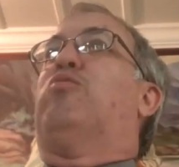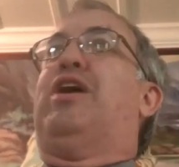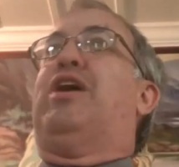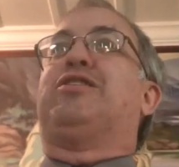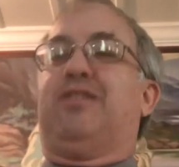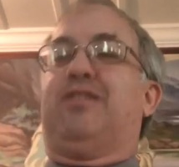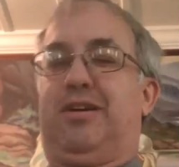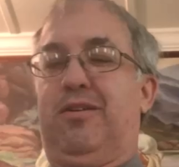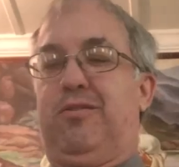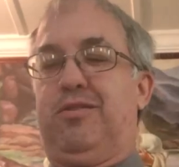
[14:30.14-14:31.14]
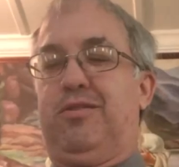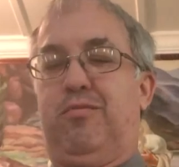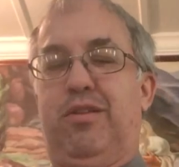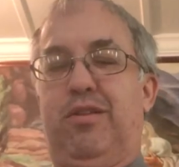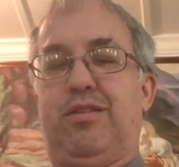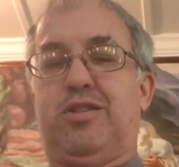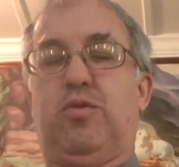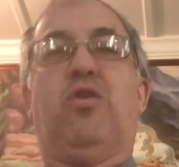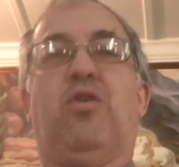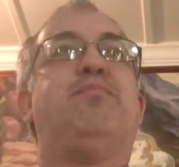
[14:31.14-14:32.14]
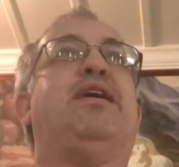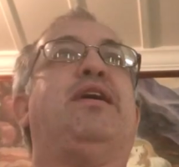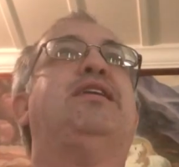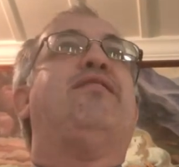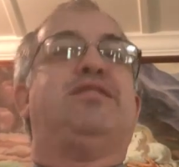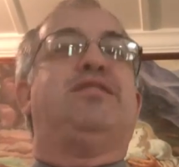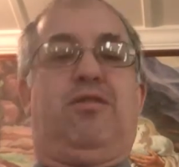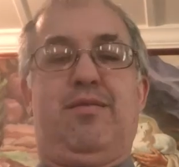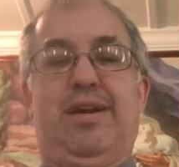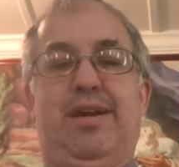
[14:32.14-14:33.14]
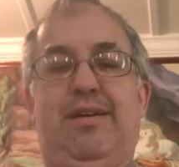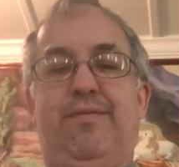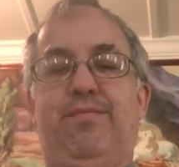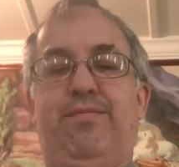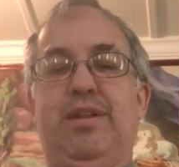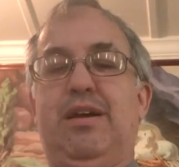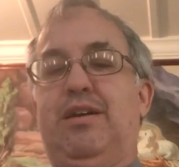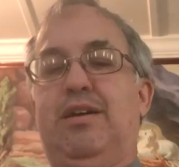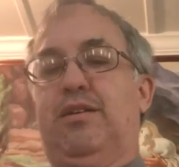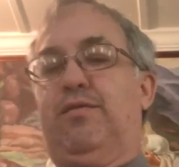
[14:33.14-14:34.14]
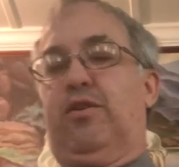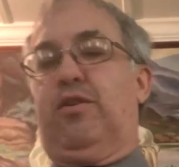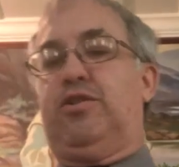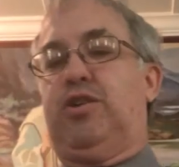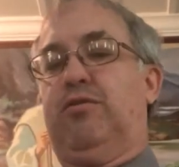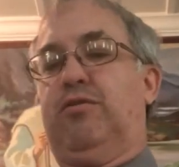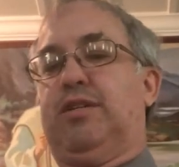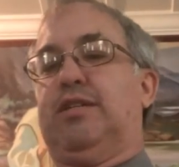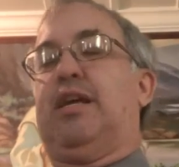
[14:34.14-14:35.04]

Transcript: were actually killed with the sword by David's army. So the verse shows us